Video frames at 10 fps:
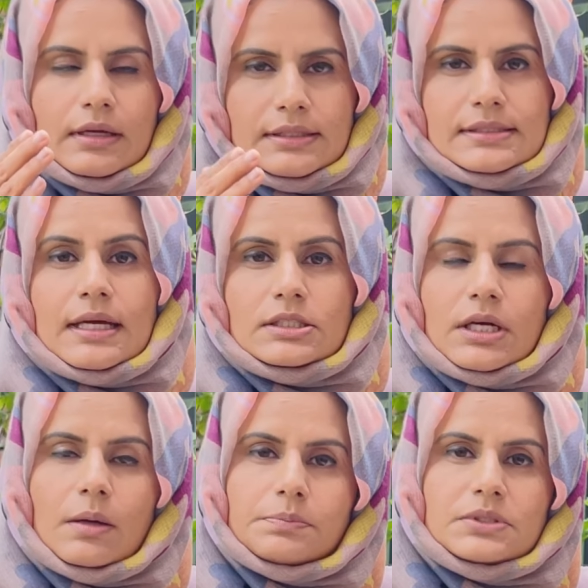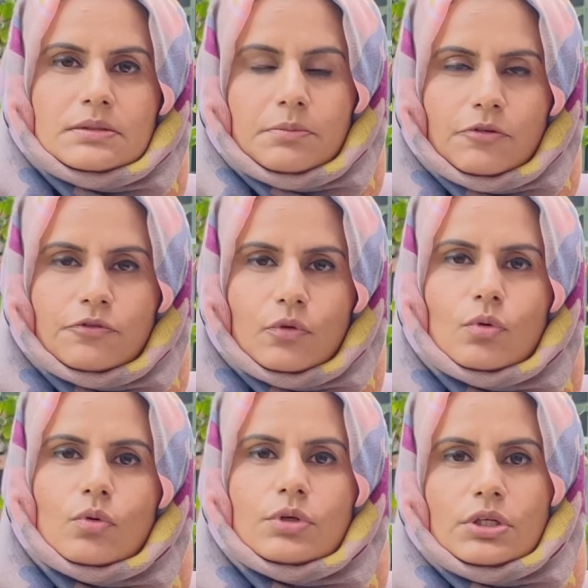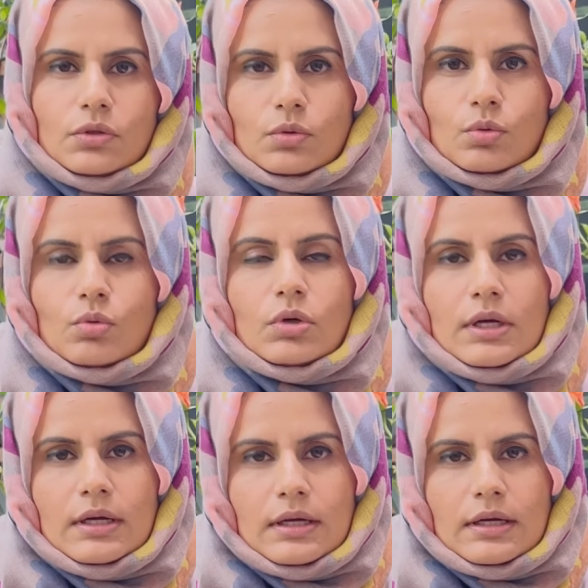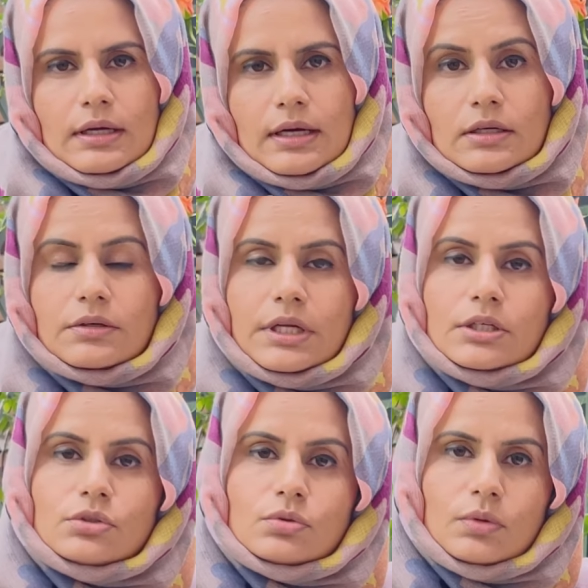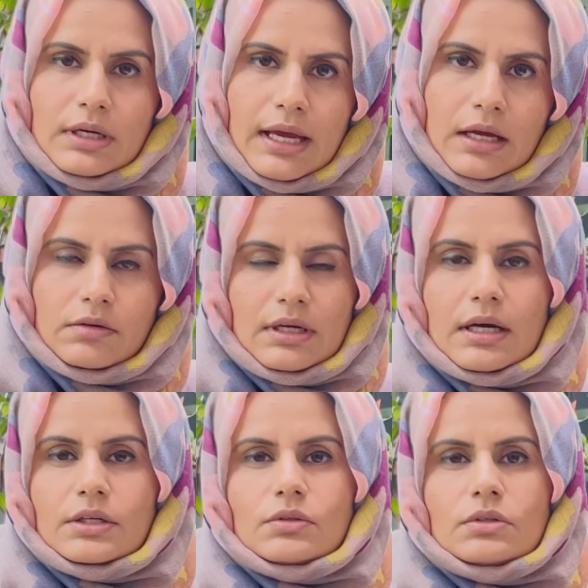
setups before you agree to an area.